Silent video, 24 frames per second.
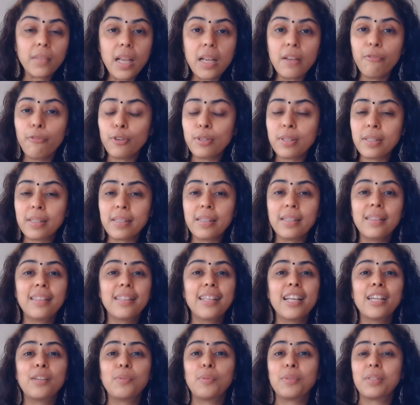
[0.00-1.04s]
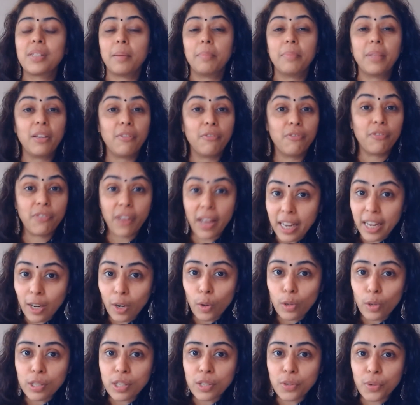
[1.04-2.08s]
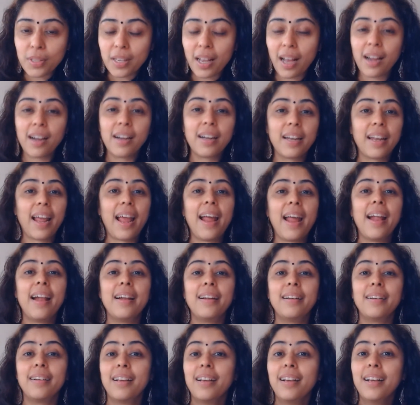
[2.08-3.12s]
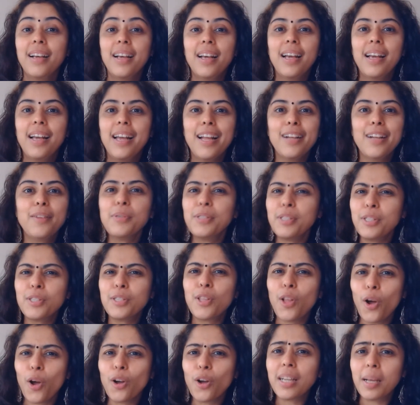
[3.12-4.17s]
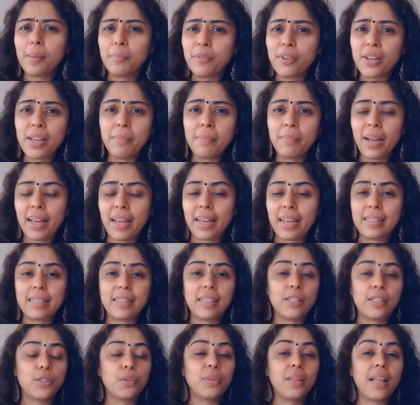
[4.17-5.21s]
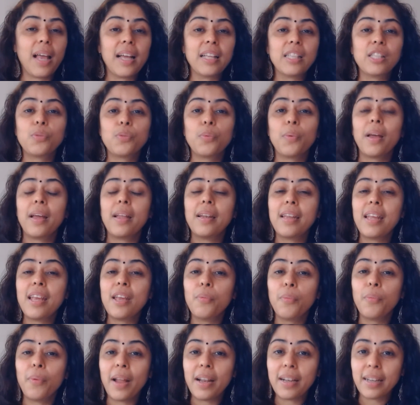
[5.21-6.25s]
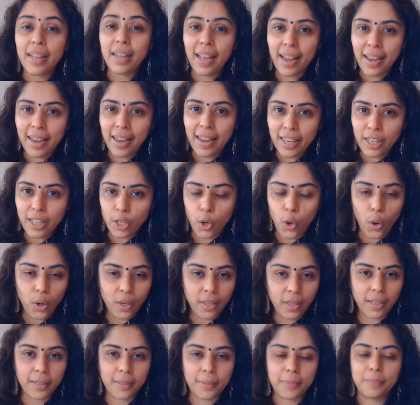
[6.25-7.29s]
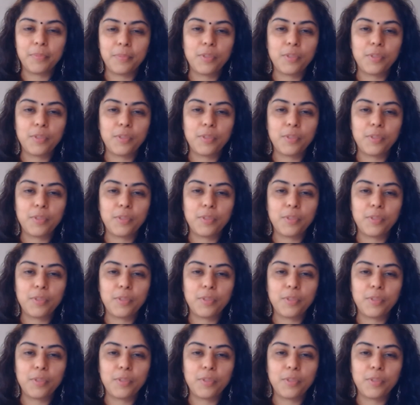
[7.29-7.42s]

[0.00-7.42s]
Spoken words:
for Sid, it was something very close to his heart, and it was his long-term dream, like I said. So that's when he went ahead and got it.